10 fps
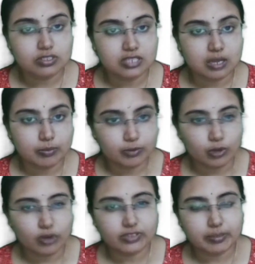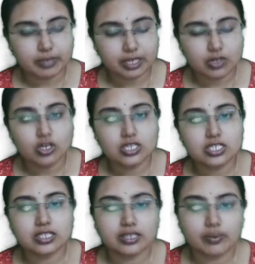or some of them
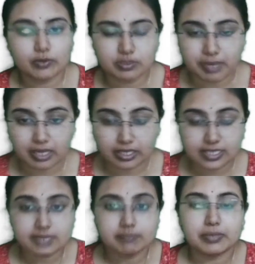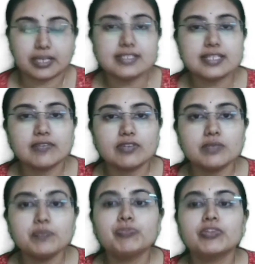recalled that there was a Parkinson plus given.